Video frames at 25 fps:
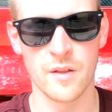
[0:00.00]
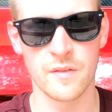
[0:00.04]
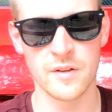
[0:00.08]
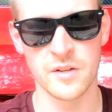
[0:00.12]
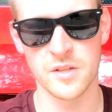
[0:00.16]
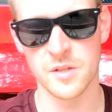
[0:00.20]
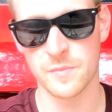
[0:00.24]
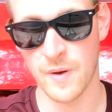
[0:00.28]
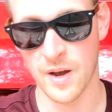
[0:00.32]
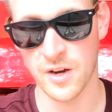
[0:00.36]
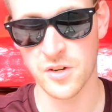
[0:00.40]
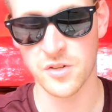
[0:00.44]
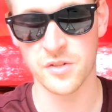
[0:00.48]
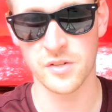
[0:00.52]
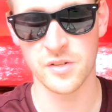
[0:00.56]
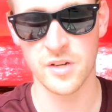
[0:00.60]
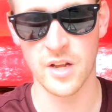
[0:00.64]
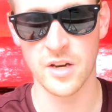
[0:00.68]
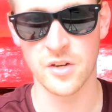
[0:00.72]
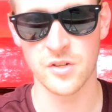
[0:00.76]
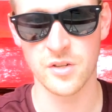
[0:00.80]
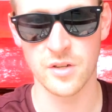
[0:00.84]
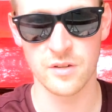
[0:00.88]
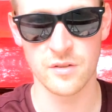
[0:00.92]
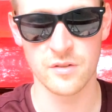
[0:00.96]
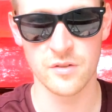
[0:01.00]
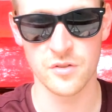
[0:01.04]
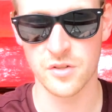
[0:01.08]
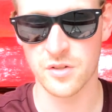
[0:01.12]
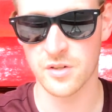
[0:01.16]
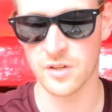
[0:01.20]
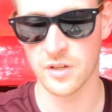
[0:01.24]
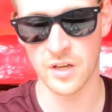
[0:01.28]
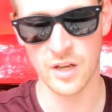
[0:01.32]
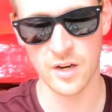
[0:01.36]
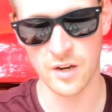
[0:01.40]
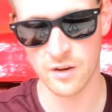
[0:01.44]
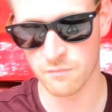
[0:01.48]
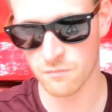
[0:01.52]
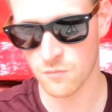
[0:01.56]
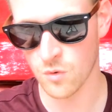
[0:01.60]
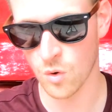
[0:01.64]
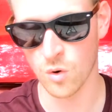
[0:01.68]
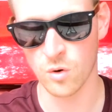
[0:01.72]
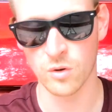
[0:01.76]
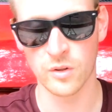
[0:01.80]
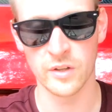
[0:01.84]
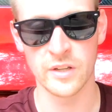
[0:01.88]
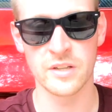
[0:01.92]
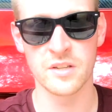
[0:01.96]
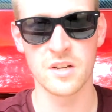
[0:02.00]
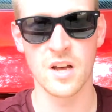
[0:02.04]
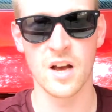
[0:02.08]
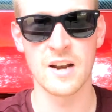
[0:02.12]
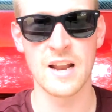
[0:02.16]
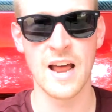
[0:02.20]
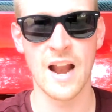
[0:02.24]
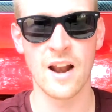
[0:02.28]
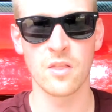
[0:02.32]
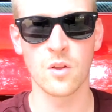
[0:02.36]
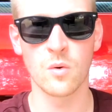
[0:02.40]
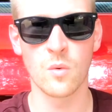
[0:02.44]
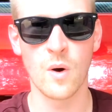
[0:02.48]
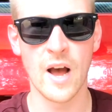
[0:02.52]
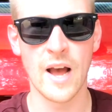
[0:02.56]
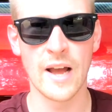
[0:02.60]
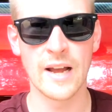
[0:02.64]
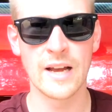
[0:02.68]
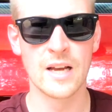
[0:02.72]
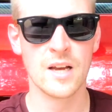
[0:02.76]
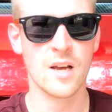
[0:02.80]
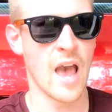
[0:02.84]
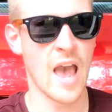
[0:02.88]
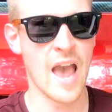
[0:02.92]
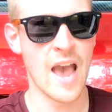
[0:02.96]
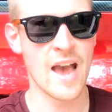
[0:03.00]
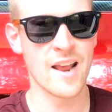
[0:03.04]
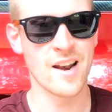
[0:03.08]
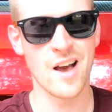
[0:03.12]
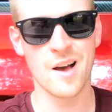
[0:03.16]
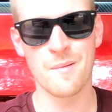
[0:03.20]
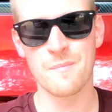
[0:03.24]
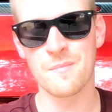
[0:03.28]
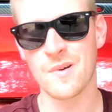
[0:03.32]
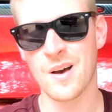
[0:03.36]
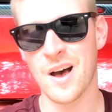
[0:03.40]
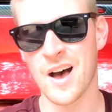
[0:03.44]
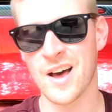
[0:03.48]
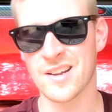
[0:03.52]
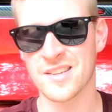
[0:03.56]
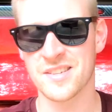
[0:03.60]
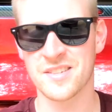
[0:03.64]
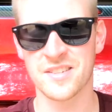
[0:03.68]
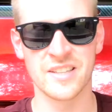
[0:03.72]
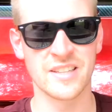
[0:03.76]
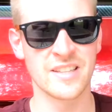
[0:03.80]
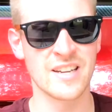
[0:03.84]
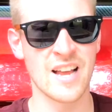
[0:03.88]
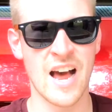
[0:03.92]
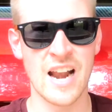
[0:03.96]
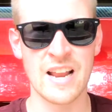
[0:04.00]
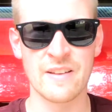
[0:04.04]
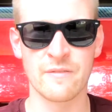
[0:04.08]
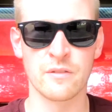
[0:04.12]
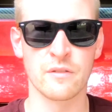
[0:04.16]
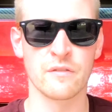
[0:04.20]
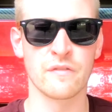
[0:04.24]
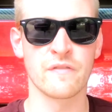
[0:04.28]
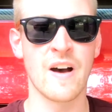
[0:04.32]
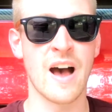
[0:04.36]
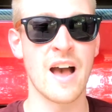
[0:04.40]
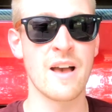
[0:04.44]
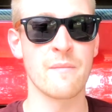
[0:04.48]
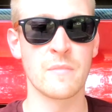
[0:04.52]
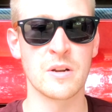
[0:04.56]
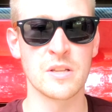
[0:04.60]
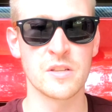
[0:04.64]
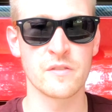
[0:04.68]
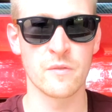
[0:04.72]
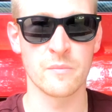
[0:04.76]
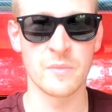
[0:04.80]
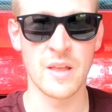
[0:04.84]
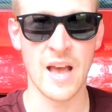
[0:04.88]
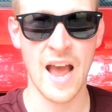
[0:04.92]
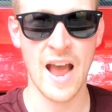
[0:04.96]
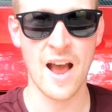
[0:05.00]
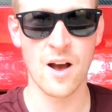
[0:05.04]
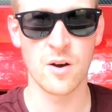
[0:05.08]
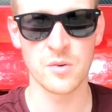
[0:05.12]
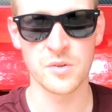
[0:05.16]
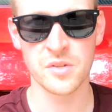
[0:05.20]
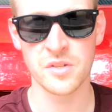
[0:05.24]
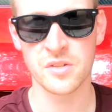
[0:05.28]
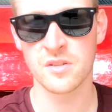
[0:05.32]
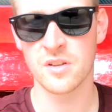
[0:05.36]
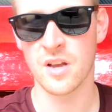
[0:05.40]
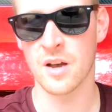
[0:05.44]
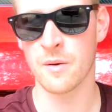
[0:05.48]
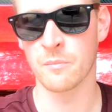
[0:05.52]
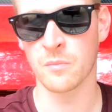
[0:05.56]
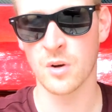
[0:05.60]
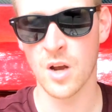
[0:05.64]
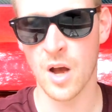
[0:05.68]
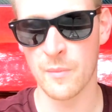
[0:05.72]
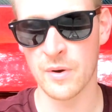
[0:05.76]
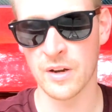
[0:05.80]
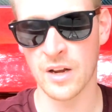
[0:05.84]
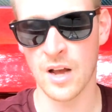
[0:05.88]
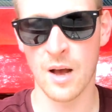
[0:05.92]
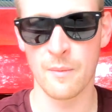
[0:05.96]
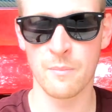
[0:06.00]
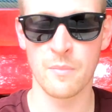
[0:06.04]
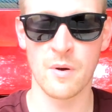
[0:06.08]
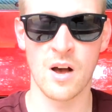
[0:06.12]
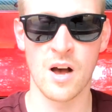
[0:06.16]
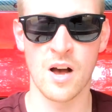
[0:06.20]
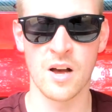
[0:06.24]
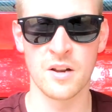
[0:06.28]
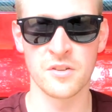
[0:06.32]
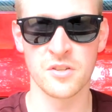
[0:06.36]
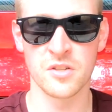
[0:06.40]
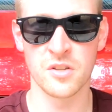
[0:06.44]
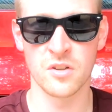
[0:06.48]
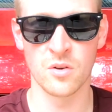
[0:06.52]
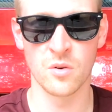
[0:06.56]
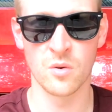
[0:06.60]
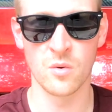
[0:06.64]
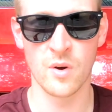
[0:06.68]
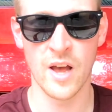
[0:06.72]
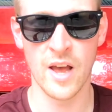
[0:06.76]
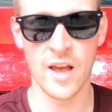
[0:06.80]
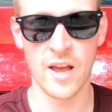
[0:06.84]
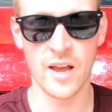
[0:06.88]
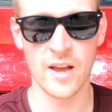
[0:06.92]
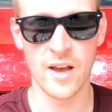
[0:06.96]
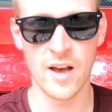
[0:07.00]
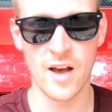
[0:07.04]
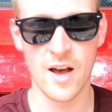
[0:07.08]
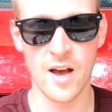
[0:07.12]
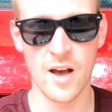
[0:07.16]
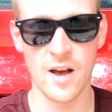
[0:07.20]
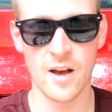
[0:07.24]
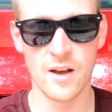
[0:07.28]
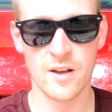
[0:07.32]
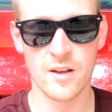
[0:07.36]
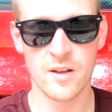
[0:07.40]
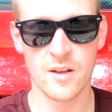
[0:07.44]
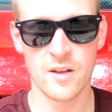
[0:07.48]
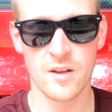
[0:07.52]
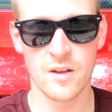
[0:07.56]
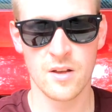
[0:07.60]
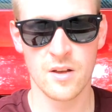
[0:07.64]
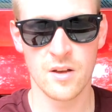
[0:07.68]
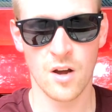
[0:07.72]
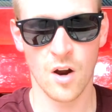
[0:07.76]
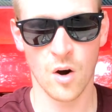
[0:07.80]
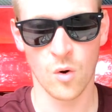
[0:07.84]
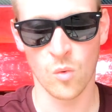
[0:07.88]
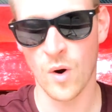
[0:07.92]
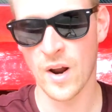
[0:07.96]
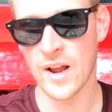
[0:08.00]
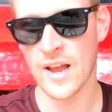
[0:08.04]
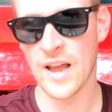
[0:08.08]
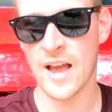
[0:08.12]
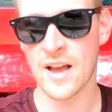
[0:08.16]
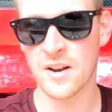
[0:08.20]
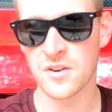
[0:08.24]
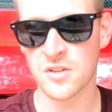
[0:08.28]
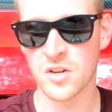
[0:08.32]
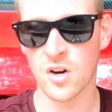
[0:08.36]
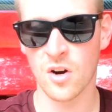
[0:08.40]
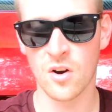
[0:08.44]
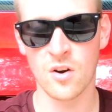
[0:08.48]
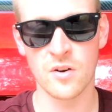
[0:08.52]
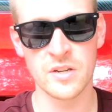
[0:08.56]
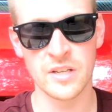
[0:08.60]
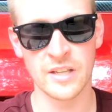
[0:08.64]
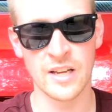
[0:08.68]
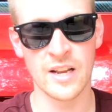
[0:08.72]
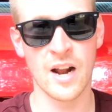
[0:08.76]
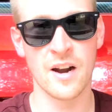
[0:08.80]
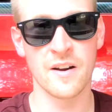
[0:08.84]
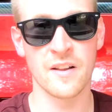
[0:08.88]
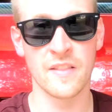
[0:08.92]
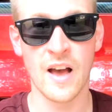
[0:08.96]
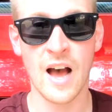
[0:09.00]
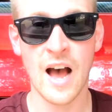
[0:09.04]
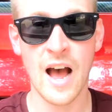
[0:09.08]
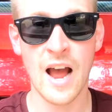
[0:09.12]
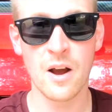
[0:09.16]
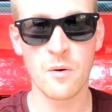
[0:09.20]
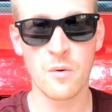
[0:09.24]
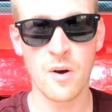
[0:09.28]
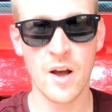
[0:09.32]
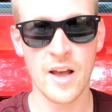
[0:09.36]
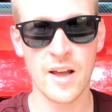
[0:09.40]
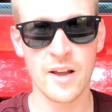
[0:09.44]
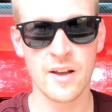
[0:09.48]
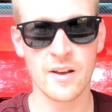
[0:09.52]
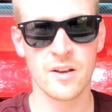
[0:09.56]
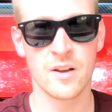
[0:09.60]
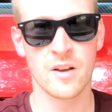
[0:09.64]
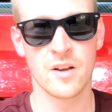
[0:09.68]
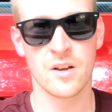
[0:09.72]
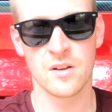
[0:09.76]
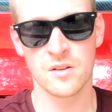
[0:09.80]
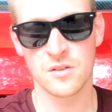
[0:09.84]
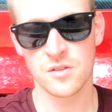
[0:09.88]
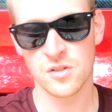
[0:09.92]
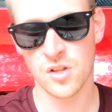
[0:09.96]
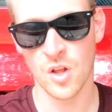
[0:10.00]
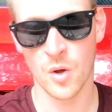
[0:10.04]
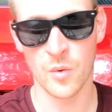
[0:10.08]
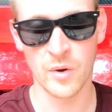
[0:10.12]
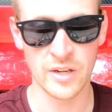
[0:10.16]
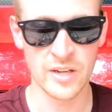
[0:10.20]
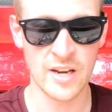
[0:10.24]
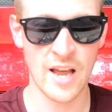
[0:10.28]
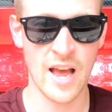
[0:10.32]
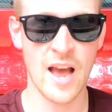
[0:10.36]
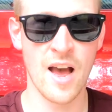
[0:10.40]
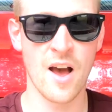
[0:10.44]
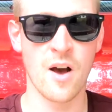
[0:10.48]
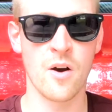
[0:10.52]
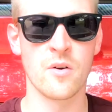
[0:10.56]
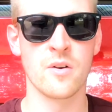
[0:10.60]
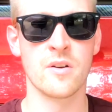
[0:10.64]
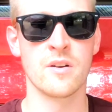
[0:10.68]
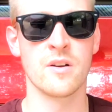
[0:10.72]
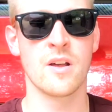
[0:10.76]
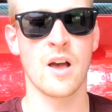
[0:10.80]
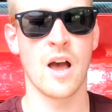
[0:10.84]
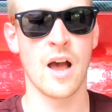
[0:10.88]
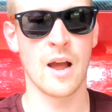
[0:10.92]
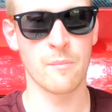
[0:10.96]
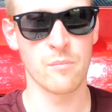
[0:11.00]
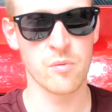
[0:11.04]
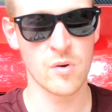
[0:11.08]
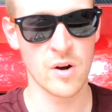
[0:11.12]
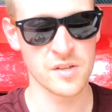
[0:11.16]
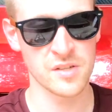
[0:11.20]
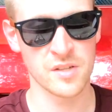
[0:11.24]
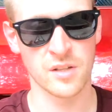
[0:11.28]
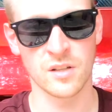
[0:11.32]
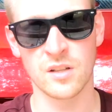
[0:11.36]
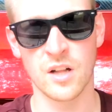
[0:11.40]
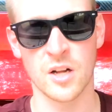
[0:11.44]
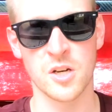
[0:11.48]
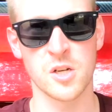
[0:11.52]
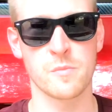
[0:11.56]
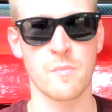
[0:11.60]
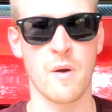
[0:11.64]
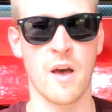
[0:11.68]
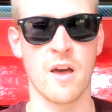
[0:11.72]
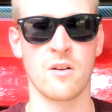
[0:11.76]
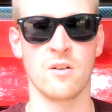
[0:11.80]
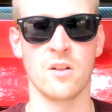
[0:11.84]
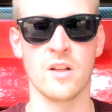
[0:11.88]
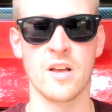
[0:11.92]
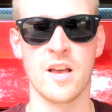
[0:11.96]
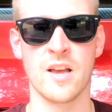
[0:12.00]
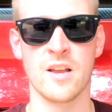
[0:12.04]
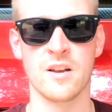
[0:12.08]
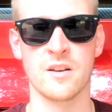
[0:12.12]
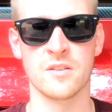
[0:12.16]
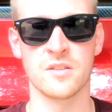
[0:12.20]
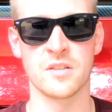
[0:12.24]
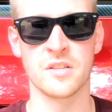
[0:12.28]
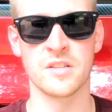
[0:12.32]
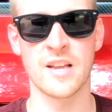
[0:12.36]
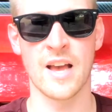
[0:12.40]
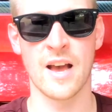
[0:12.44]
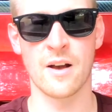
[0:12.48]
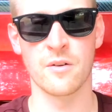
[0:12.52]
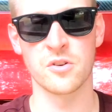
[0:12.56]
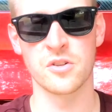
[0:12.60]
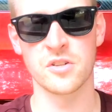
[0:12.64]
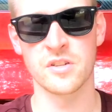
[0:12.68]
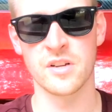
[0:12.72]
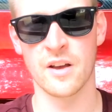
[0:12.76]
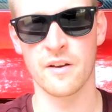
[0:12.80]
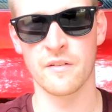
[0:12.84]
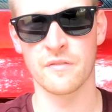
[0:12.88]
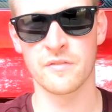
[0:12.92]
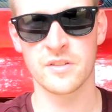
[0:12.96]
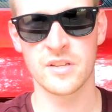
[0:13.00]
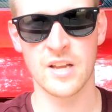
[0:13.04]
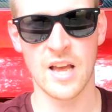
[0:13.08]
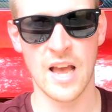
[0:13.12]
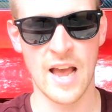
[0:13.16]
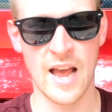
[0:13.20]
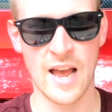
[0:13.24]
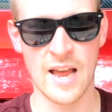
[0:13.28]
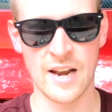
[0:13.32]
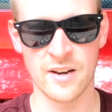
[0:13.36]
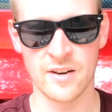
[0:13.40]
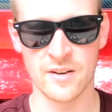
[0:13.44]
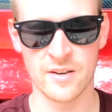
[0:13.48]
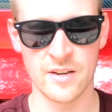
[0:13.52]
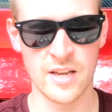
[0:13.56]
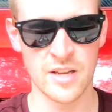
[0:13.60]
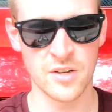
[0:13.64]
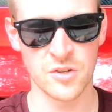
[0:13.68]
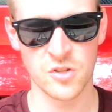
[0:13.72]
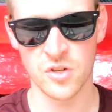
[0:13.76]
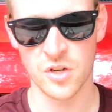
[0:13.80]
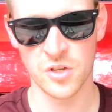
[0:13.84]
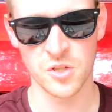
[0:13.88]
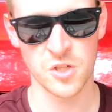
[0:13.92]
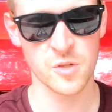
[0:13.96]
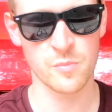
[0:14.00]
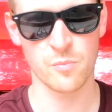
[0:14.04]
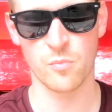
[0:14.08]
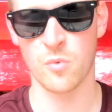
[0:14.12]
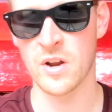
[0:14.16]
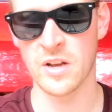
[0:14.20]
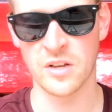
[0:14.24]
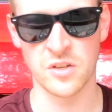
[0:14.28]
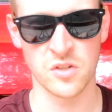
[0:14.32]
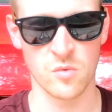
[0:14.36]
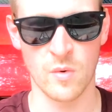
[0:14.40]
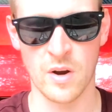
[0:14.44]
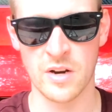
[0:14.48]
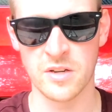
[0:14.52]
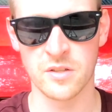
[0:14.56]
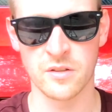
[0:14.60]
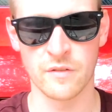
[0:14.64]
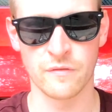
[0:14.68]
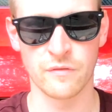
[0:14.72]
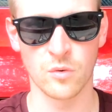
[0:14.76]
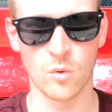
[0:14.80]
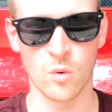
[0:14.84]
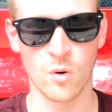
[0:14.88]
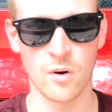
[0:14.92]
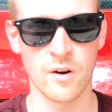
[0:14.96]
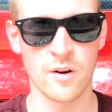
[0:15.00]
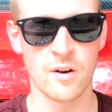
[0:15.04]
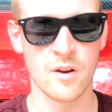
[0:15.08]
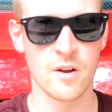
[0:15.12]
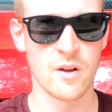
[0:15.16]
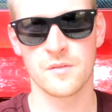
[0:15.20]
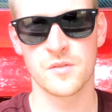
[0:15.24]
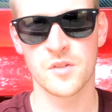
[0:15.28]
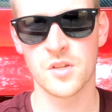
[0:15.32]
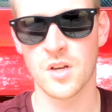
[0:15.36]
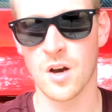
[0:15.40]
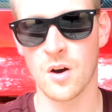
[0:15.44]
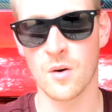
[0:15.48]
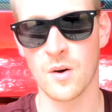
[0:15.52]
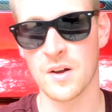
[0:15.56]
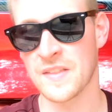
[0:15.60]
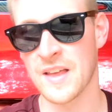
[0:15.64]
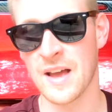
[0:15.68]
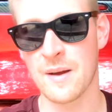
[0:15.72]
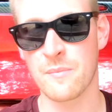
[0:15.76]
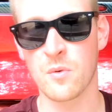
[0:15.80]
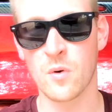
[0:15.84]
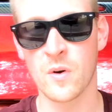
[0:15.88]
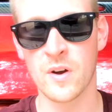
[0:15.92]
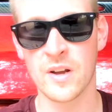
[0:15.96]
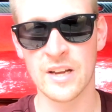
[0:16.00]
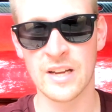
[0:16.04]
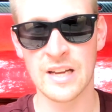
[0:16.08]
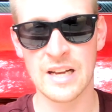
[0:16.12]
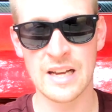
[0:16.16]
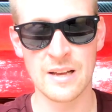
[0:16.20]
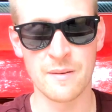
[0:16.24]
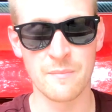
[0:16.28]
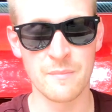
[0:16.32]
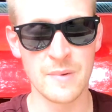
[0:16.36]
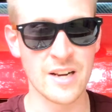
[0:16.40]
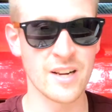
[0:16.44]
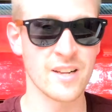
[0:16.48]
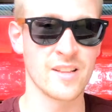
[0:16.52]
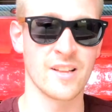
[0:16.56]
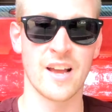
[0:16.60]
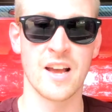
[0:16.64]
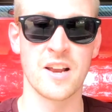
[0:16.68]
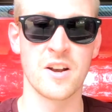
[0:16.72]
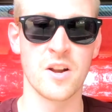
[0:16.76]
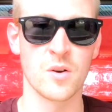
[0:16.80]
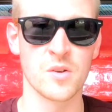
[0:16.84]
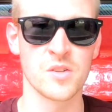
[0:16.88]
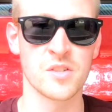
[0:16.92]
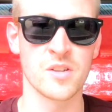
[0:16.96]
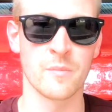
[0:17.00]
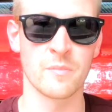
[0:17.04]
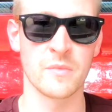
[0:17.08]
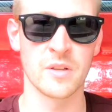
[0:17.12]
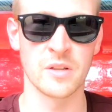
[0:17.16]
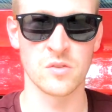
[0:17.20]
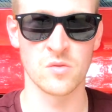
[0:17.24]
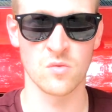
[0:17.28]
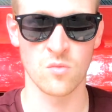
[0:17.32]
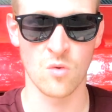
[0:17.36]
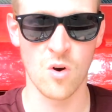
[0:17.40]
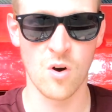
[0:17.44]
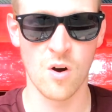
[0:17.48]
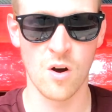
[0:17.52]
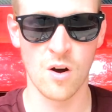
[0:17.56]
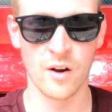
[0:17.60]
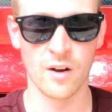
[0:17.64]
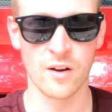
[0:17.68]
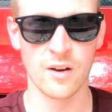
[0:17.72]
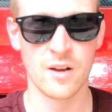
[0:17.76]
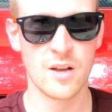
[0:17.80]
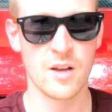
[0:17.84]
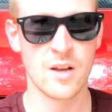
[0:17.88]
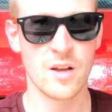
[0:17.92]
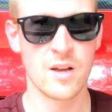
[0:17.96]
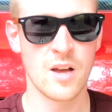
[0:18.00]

the inspection station just to get it early done out of the way. And I'm honestly not even 5 minutes from the house. I'm coming up onto a right-hand turn to get onto the highway, slowing down. I press the clutch pedal in to downshift, and it just springs right to the floor. So at that point, immediately I know something's wrong.